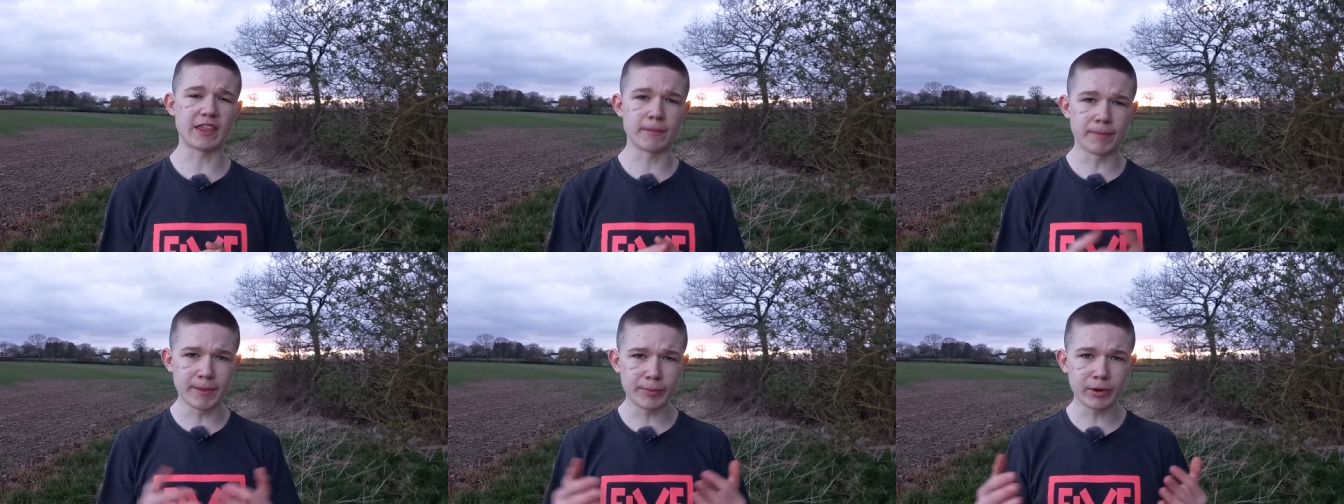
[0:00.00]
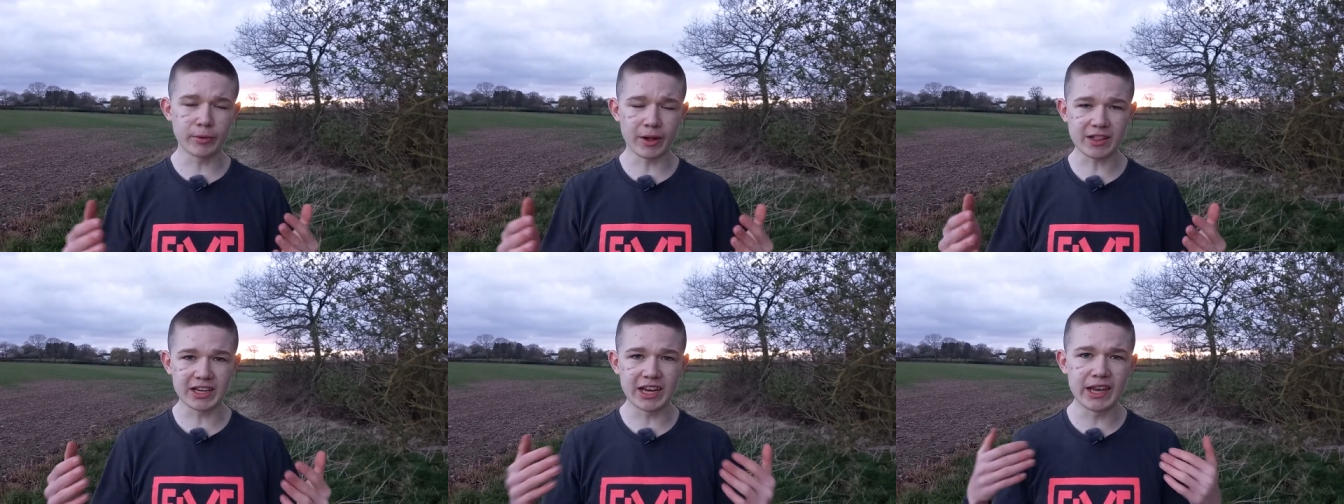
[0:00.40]
and the people
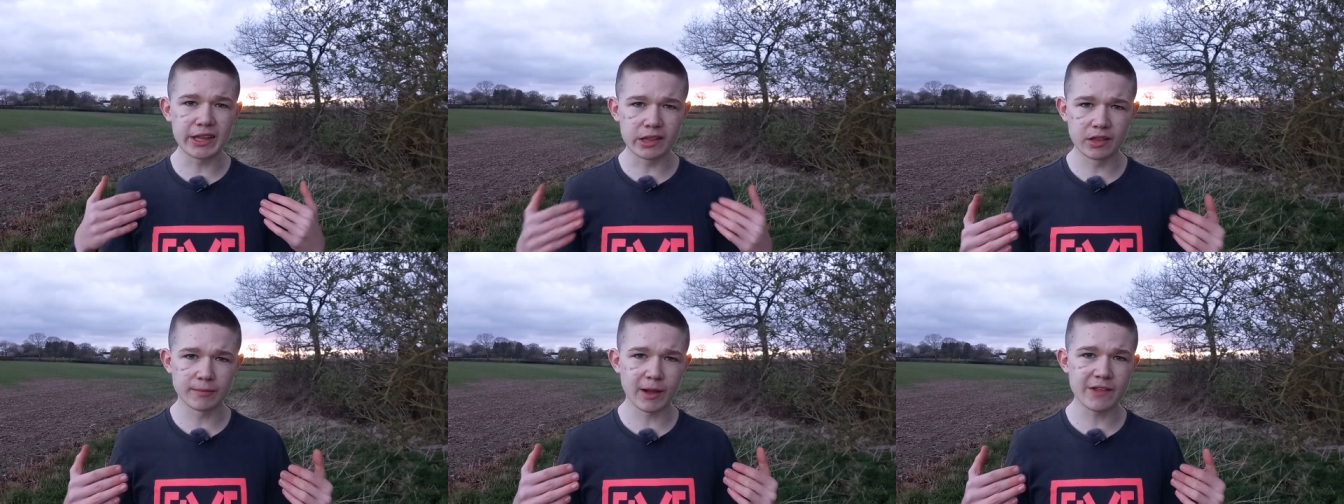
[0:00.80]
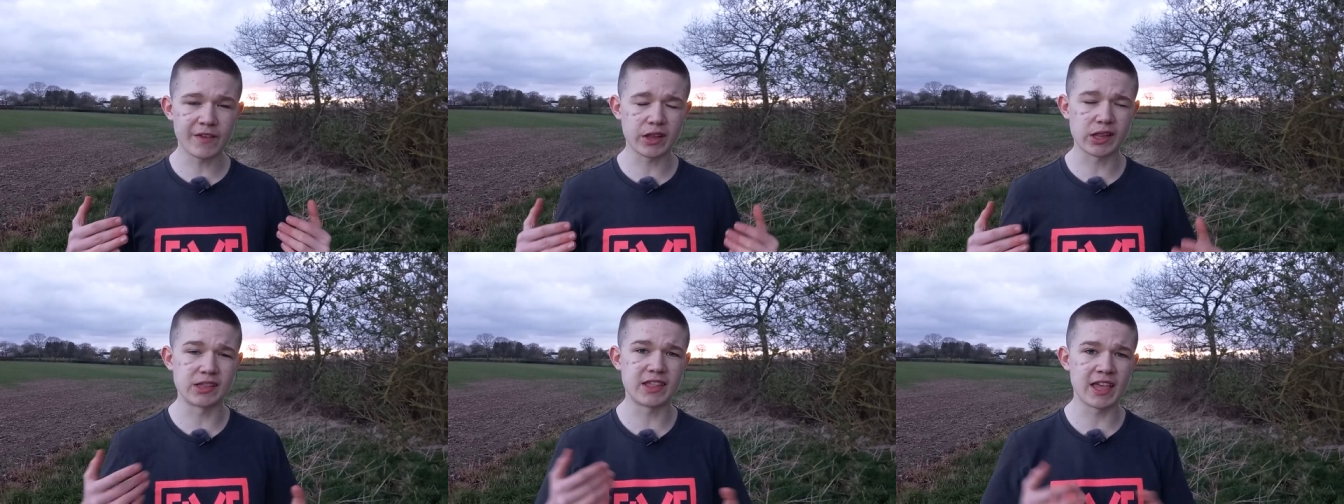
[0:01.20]
who actually listen to my
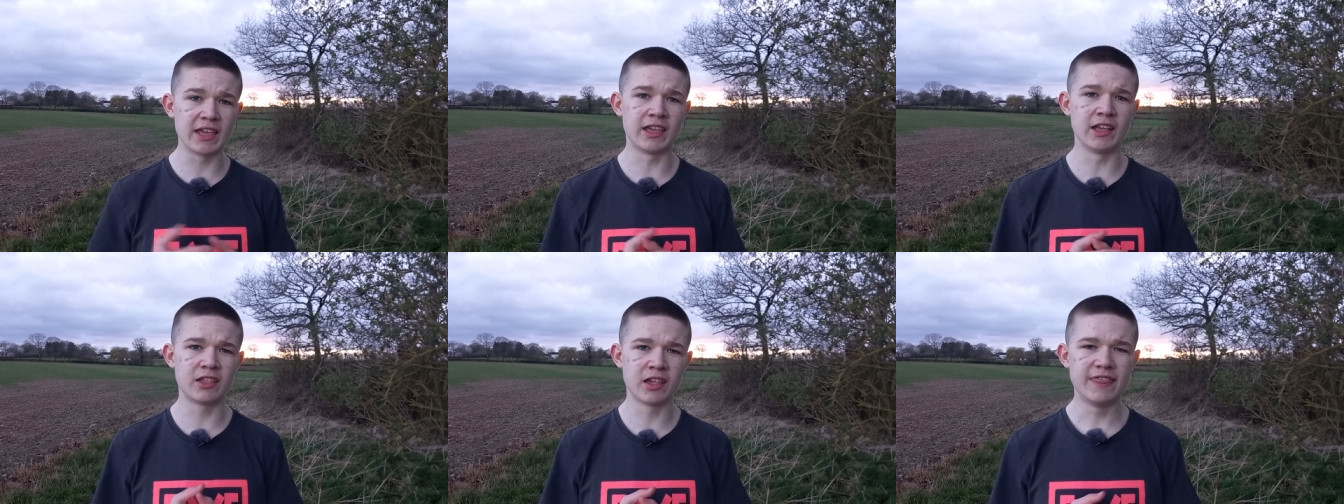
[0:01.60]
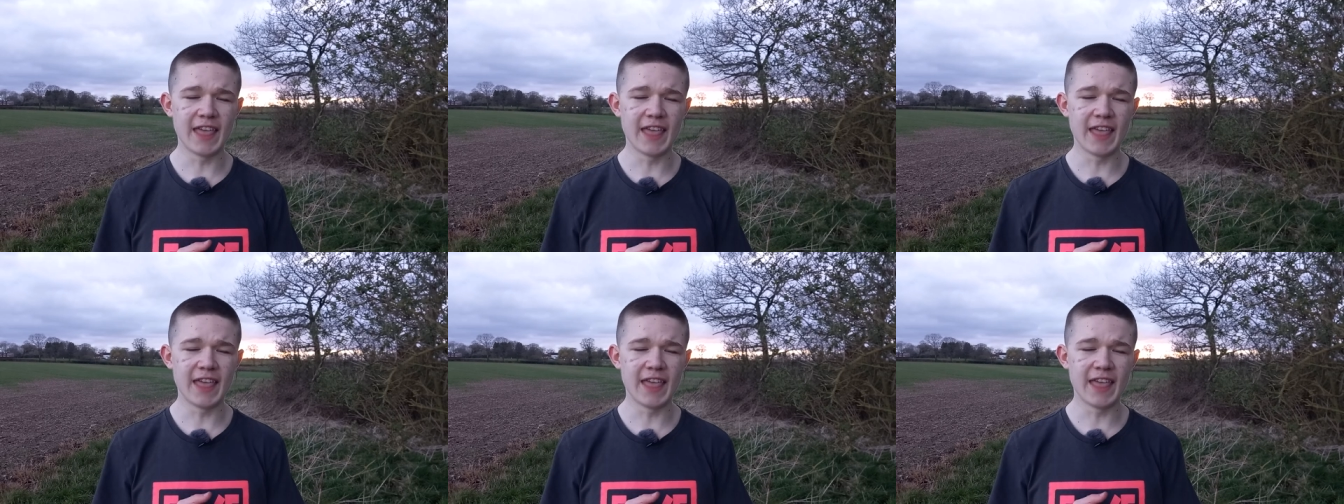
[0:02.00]
advice and take it,